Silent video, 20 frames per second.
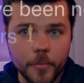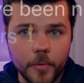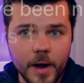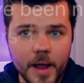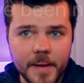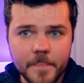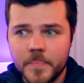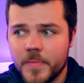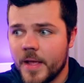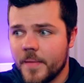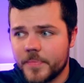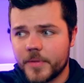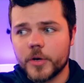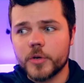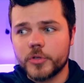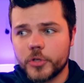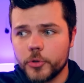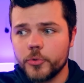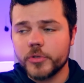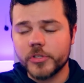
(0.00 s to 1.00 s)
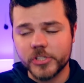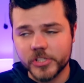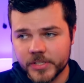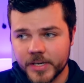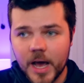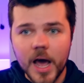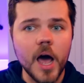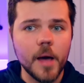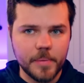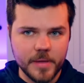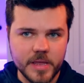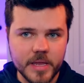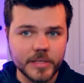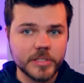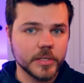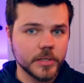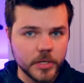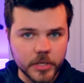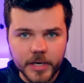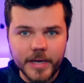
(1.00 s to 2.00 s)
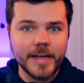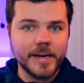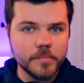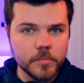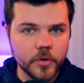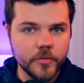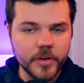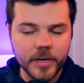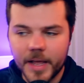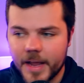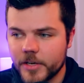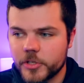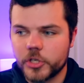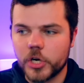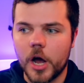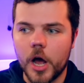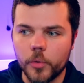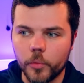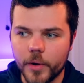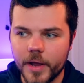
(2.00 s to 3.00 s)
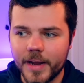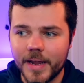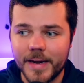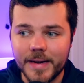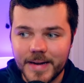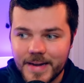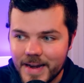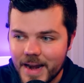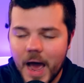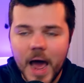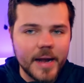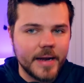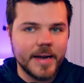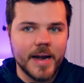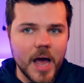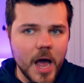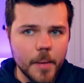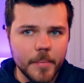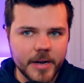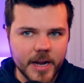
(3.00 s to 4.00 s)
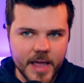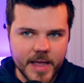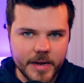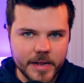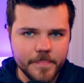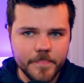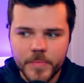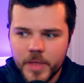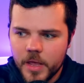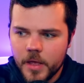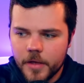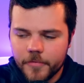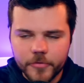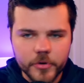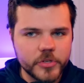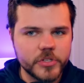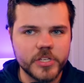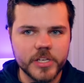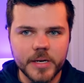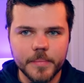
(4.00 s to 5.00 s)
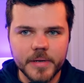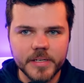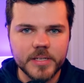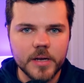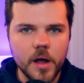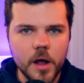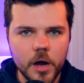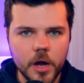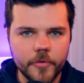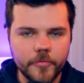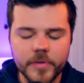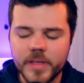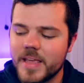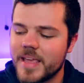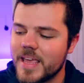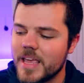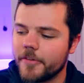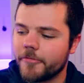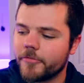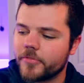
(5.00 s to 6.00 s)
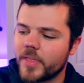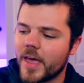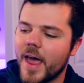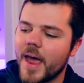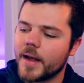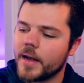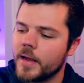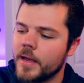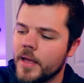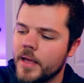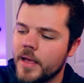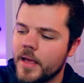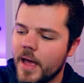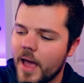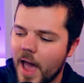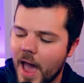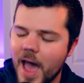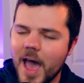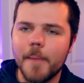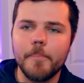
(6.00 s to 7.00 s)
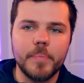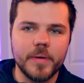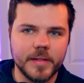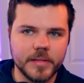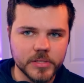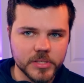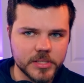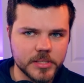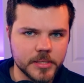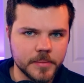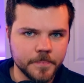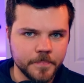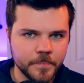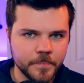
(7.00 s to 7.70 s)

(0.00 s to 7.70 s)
right? They're too snobby to look at a movie like John Wick and not nominate it for cinematography. If that happens,